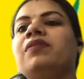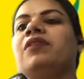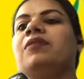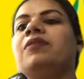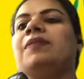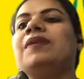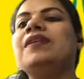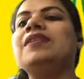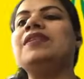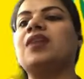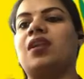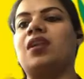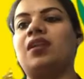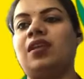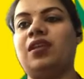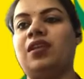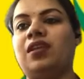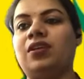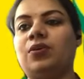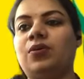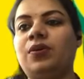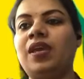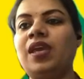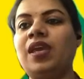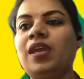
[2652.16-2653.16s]
we will be studying,
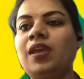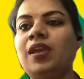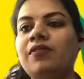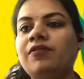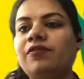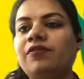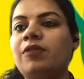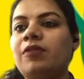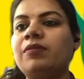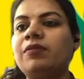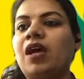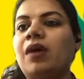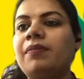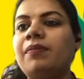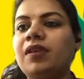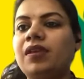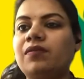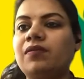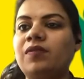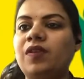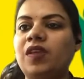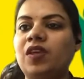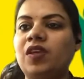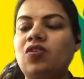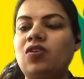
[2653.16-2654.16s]
okay, from
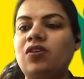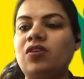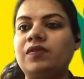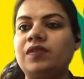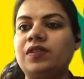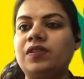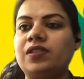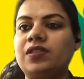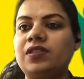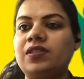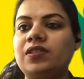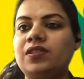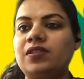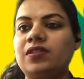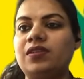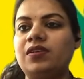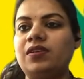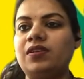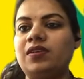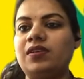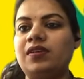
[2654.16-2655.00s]
coming week onwards.